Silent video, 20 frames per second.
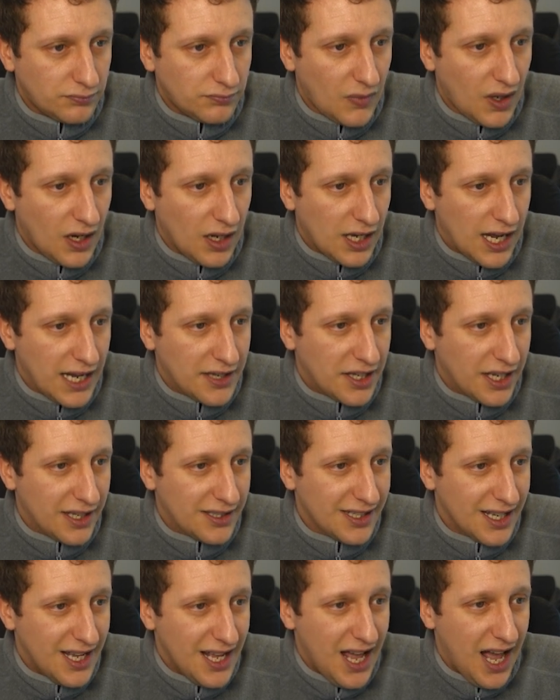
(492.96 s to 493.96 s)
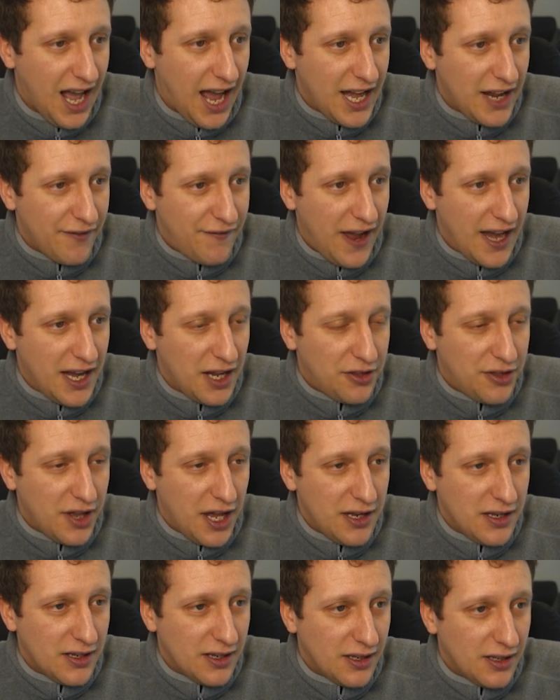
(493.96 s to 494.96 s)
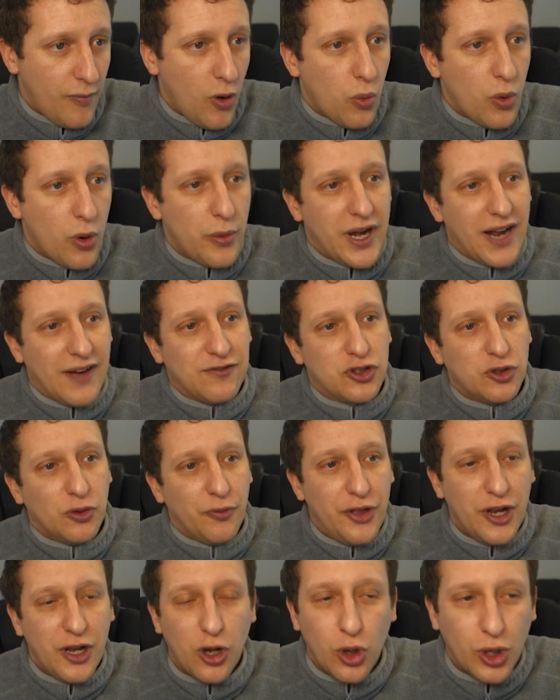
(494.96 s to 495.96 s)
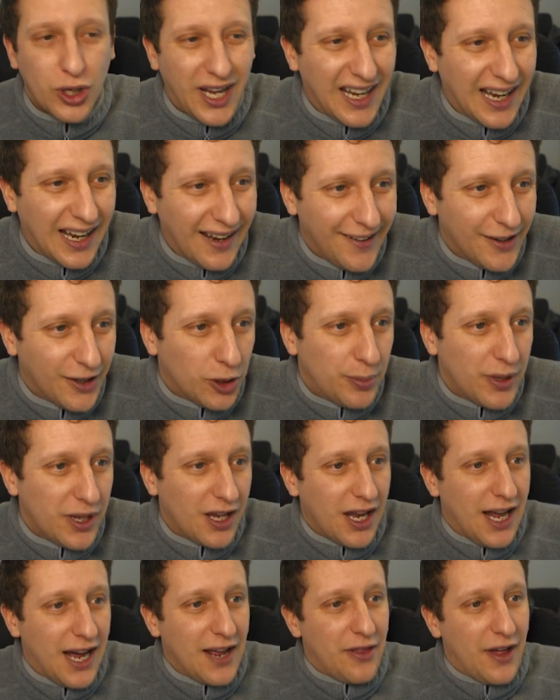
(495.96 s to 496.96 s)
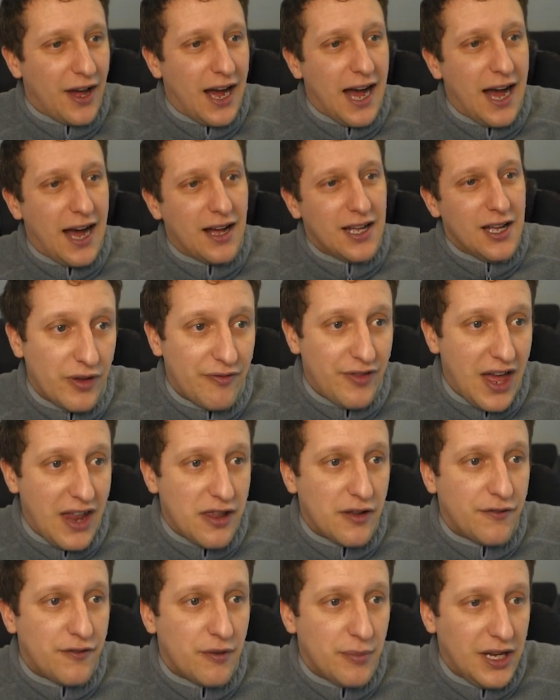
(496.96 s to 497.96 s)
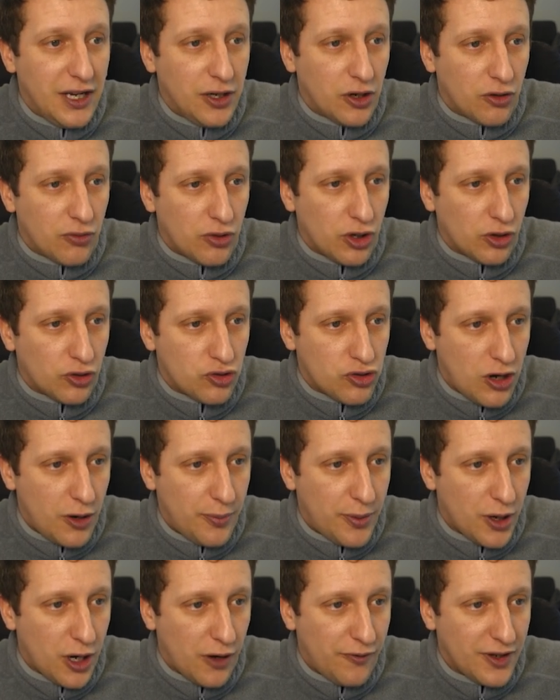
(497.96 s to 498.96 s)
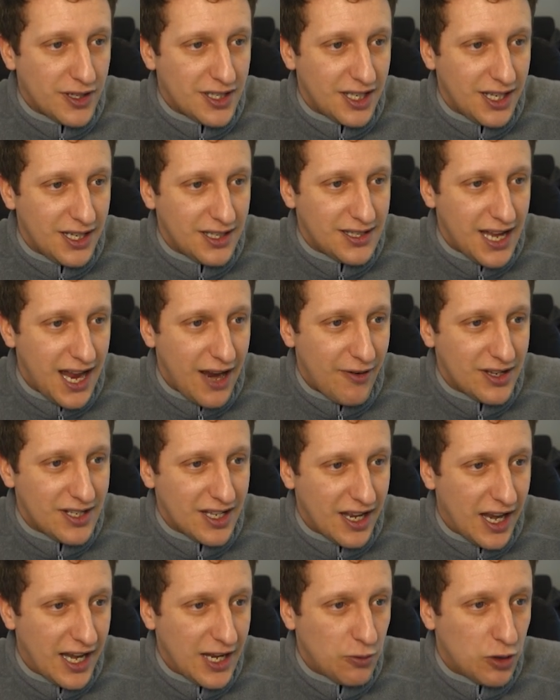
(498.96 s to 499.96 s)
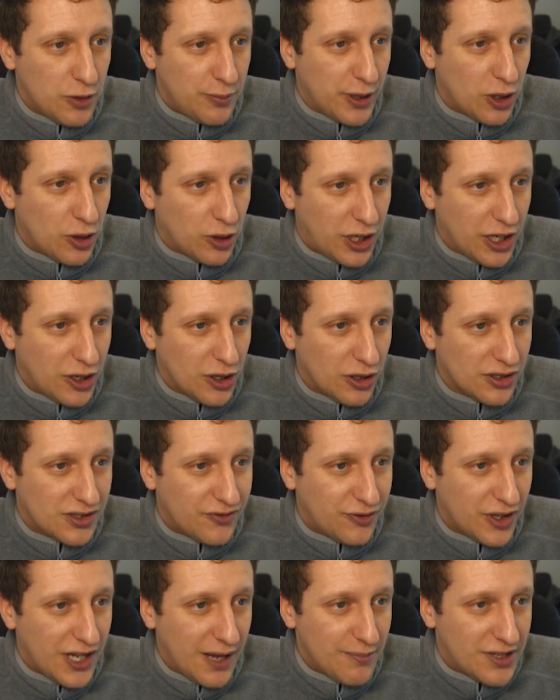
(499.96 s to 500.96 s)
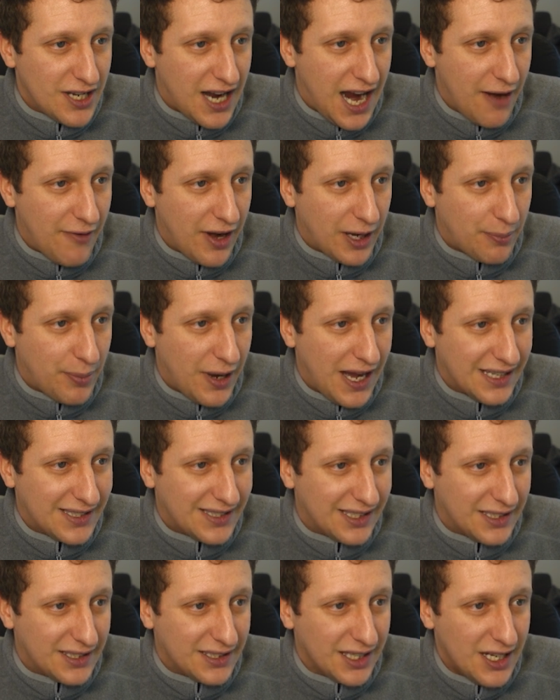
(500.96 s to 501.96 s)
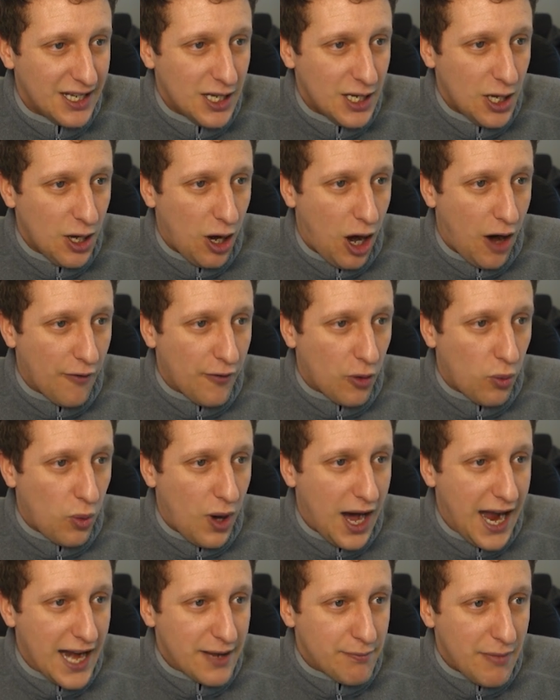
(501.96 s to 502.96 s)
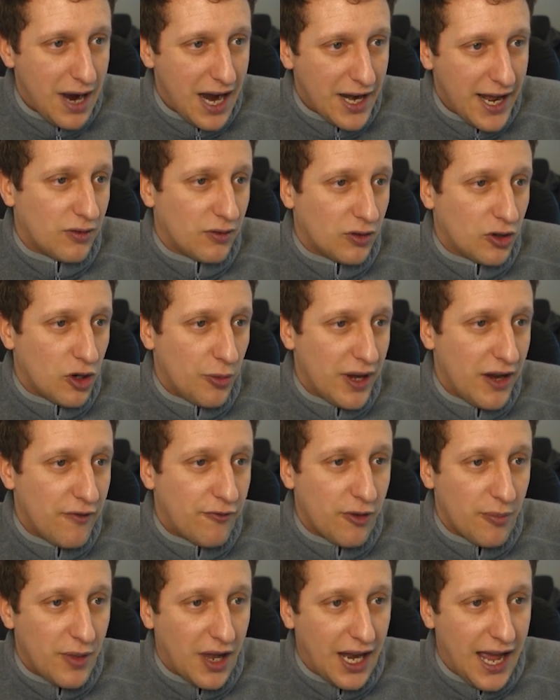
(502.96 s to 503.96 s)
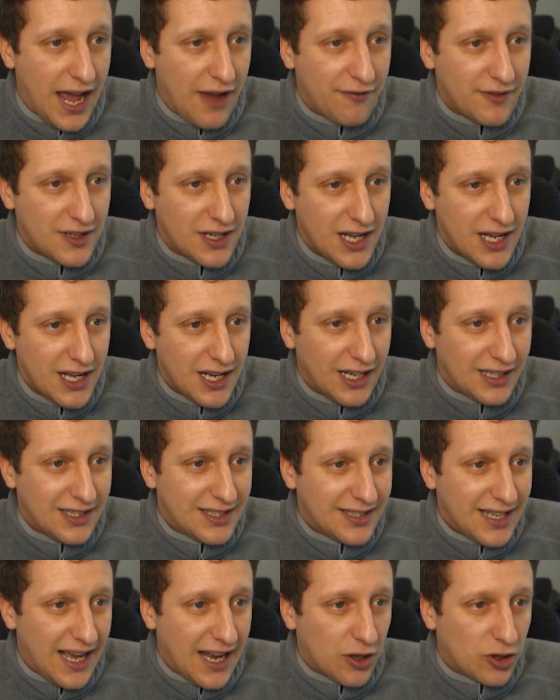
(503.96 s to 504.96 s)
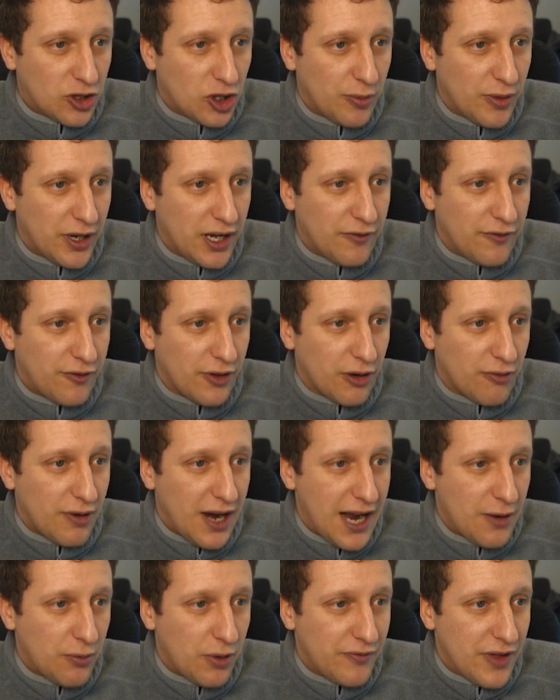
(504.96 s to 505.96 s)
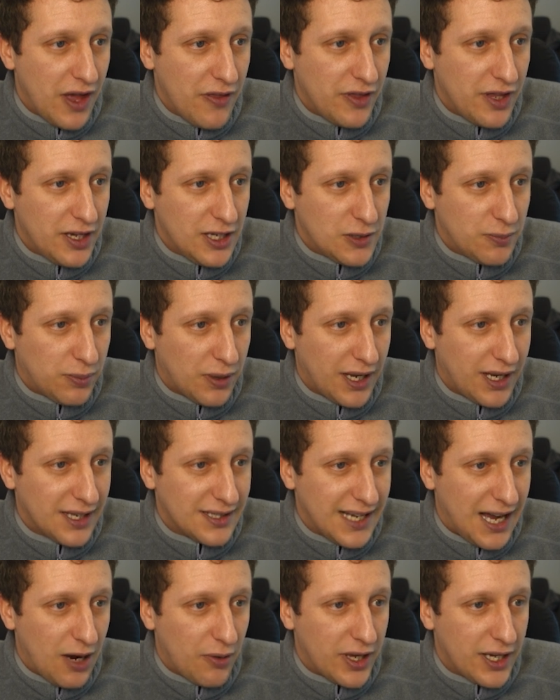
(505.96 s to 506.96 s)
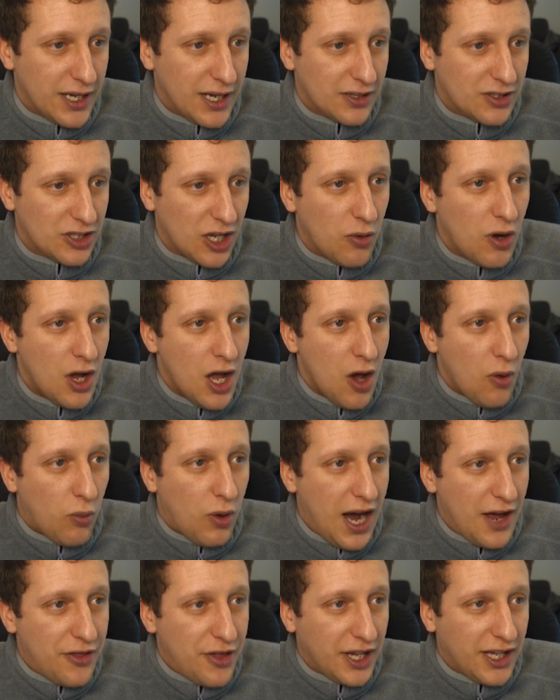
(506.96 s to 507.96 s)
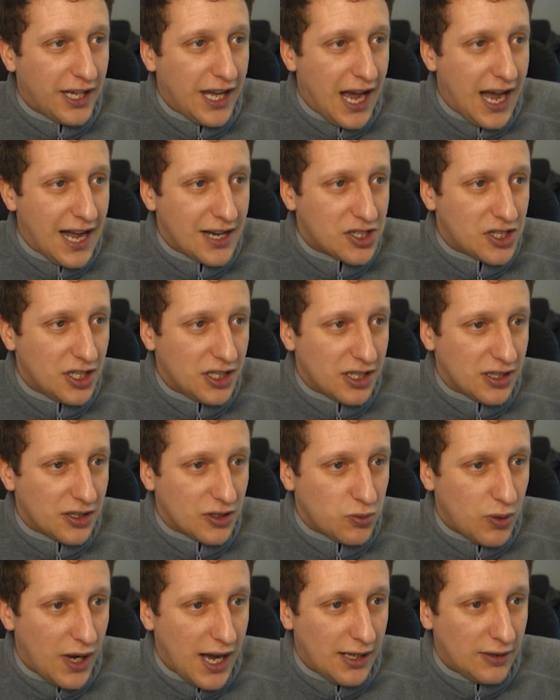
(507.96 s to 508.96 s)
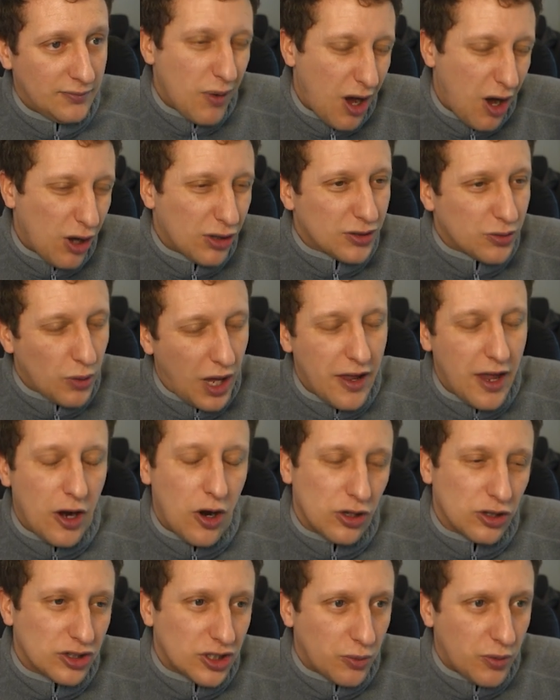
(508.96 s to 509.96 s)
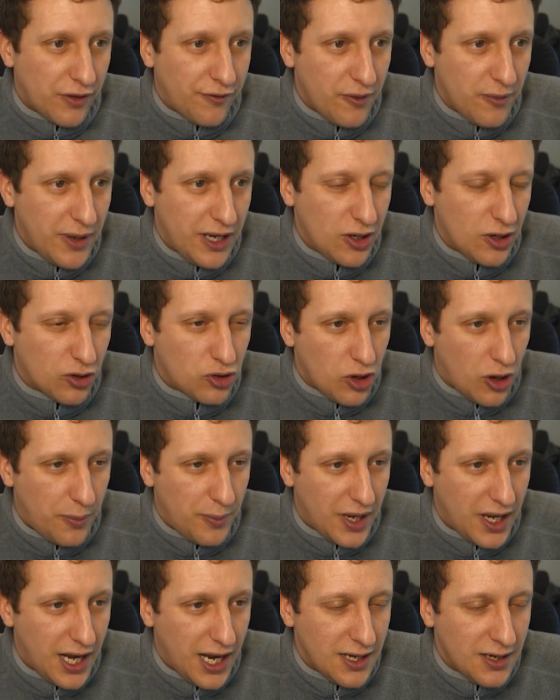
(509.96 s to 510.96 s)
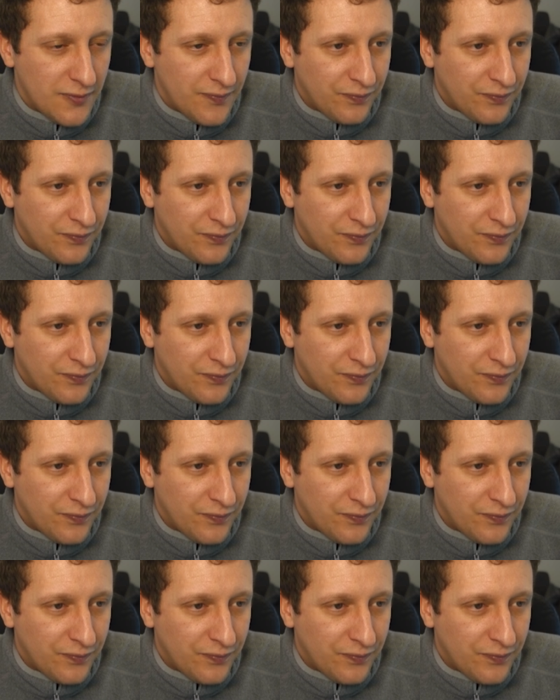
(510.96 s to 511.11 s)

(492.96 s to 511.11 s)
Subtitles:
like this. And if anything, we would have something looking a little bit like that. Then the Firmino role dropping off into these areas. And then he would be looking for them direct passes of a wide Mane coming in from the left and Salah coming in for the right with then these players out here. So what I think it actually did as well, and then also with Firmino dropping in,